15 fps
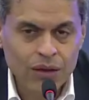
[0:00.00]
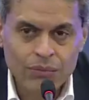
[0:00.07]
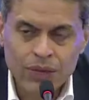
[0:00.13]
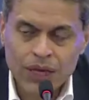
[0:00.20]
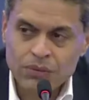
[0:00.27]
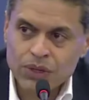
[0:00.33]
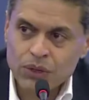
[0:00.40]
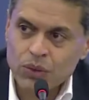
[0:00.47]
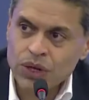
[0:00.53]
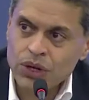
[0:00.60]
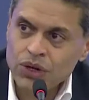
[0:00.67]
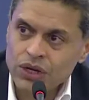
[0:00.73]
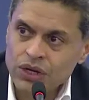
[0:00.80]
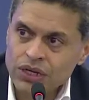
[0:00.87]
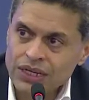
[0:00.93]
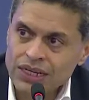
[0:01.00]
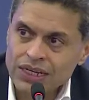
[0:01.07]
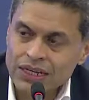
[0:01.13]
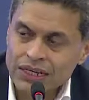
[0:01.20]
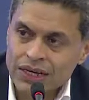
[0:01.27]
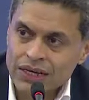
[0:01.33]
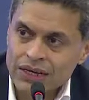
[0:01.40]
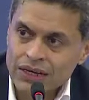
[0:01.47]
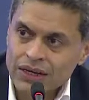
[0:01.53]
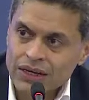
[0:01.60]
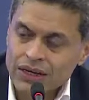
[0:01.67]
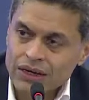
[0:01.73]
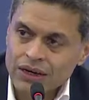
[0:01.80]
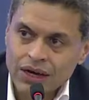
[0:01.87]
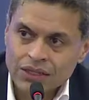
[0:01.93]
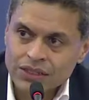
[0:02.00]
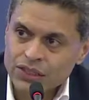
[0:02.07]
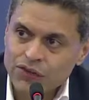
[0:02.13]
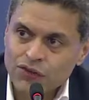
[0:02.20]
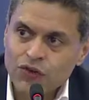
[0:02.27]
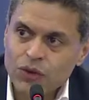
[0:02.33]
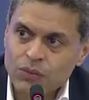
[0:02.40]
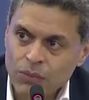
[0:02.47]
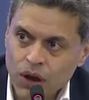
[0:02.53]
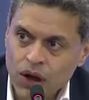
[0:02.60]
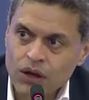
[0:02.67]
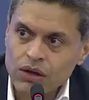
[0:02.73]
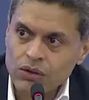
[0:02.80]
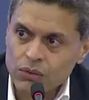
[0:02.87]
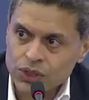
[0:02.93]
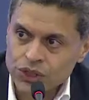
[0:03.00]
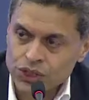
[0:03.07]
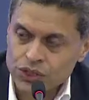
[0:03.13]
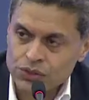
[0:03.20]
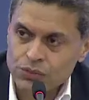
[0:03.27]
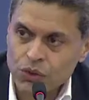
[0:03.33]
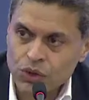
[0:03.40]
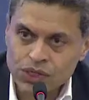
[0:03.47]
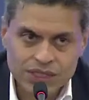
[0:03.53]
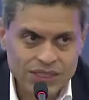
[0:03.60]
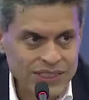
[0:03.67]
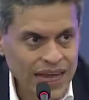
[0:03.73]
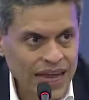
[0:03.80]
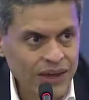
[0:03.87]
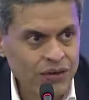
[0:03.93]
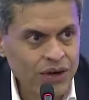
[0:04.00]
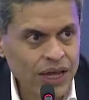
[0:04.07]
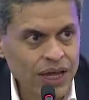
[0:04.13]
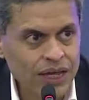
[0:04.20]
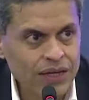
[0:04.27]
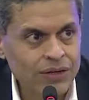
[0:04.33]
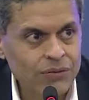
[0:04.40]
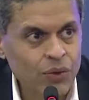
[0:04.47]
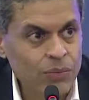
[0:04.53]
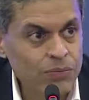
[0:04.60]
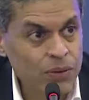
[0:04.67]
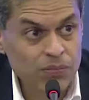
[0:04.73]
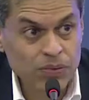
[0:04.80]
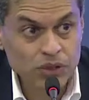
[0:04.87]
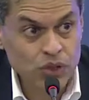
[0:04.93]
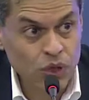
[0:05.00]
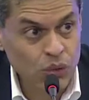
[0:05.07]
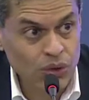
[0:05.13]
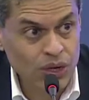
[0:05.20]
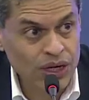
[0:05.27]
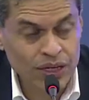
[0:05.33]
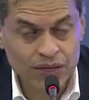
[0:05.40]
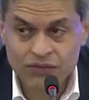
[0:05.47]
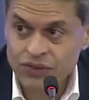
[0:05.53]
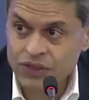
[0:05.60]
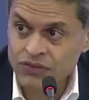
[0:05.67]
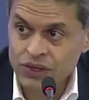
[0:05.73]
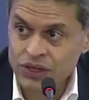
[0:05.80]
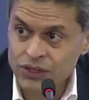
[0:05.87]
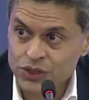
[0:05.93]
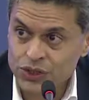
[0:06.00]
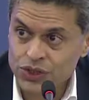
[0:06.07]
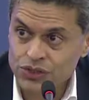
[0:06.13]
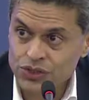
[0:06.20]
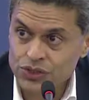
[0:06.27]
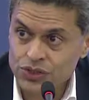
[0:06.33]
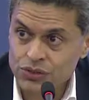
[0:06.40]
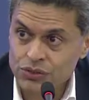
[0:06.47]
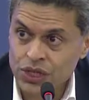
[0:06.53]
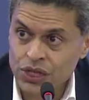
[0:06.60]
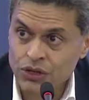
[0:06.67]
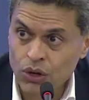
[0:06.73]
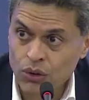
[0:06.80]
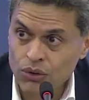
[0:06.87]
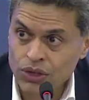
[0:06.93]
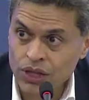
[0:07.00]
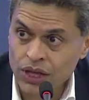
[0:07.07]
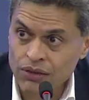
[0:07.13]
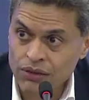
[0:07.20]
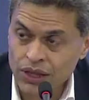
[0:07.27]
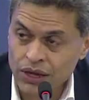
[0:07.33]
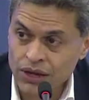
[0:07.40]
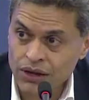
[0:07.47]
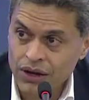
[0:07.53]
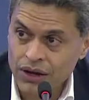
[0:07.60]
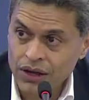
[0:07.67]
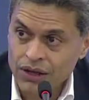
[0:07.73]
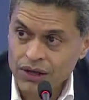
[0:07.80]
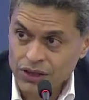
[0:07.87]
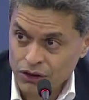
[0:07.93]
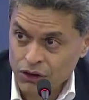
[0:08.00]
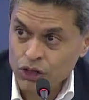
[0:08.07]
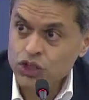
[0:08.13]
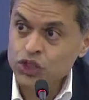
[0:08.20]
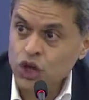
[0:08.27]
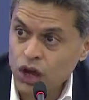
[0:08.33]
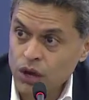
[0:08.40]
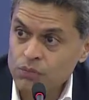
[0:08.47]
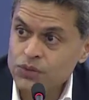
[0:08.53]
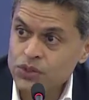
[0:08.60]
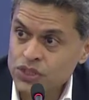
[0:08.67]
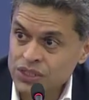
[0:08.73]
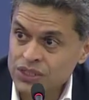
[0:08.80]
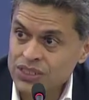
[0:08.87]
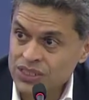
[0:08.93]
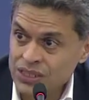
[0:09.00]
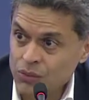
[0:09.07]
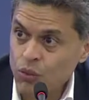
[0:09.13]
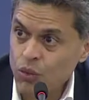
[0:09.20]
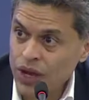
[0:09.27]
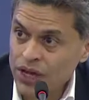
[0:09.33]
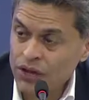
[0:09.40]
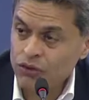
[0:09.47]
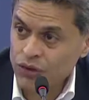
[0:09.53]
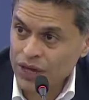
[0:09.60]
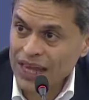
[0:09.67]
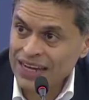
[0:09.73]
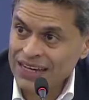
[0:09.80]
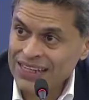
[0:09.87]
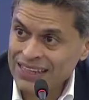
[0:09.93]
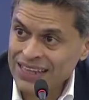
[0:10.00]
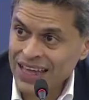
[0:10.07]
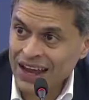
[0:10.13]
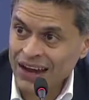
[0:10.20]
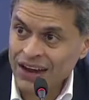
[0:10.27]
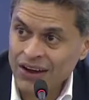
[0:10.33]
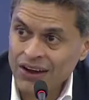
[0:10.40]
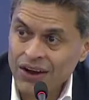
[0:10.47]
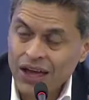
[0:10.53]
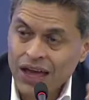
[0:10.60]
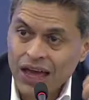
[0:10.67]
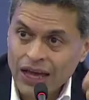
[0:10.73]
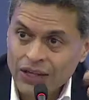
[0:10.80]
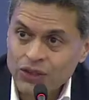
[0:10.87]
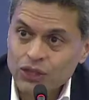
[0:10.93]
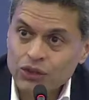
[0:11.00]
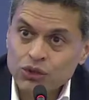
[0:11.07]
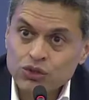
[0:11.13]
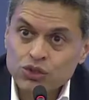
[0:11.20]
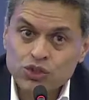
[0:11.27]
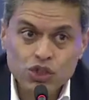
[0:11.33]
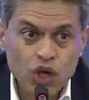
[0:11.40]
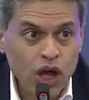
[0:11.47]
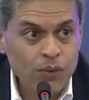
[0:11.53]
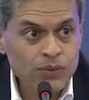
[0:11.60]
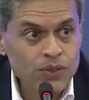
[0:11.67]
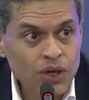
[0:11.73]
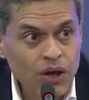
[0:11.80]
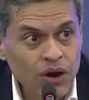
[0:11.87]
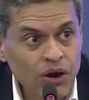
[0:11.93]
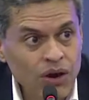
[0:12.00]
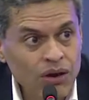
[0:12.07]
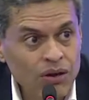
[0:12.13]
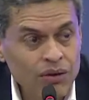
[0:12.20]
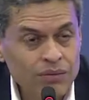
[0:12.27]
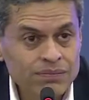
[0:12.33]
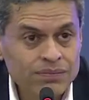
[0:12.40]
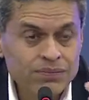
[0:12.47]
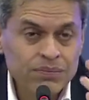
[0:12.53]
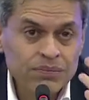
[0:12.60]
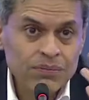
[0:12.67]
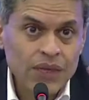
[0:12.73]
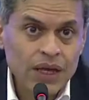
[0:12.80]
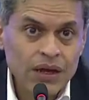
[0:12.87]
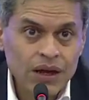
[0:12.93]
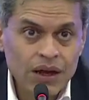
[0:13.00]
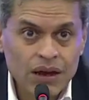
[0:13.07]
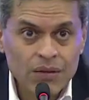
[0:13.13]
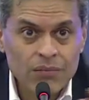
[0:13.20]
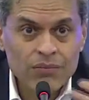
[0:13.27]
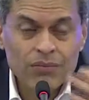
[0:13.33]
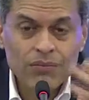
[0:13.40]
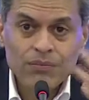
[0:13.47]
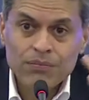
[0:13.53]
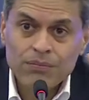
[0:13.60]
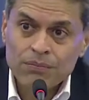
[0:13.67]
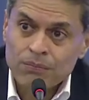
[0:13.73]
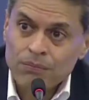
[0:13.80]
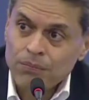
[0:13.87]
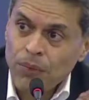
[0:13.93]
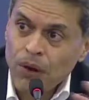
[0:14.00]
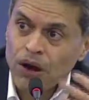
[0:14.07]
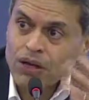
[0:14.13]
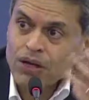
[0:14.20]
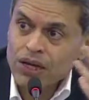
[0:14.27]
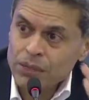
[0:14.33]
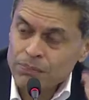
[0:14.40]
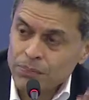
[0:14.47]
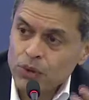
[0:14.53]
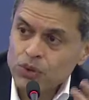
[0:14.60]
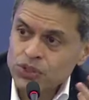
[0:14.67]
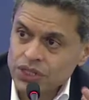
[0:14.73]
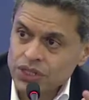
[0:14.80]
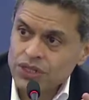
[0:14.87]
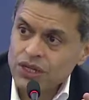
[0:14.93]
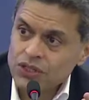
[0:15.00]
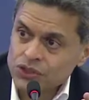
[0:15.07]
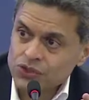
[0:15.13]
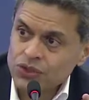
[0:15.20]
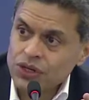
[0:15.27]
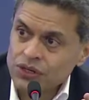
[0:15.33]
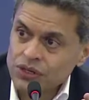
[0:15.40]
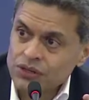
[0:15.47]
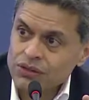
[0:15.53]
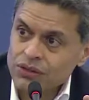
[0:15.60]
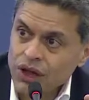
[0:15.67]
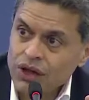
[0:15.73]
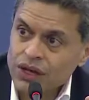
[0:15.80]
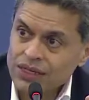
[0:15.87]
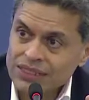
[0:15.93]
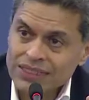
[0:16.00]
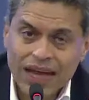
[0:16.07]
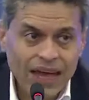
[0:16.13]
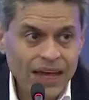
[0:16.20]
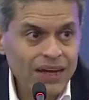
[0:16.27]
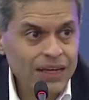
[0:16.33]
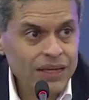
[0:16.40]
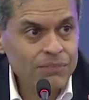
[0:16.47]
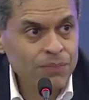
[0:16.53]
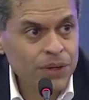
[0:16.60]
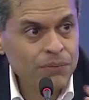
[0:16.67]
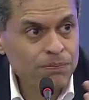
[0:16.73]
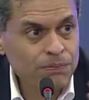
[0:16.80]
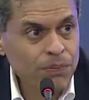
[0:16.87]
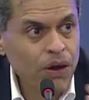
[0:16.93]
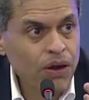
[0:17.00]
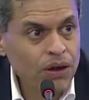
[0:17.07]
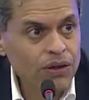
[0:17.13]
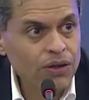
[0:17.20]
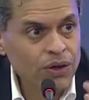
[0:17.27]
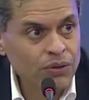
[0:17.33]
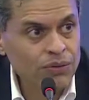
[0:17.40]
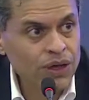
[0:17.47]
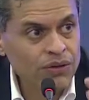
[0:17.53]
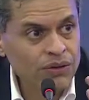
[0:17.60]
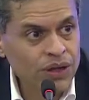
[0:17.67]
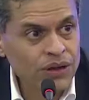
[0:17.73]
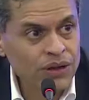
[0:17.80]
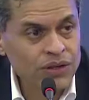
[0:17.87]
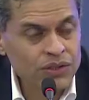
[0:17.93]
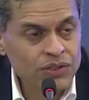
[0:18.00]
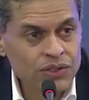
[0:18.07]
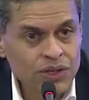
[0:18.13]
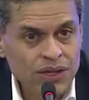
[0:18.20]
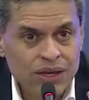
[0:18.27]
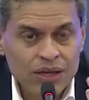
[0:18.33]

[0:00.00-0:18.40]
Maybe we're going to need a, a different model, which is more disaggregated, where people don't leave the villages. They don't, they, there are jobs in some way created there, and that those jobs are um, partly post-industrial, not entirely, but part. You know, there, there is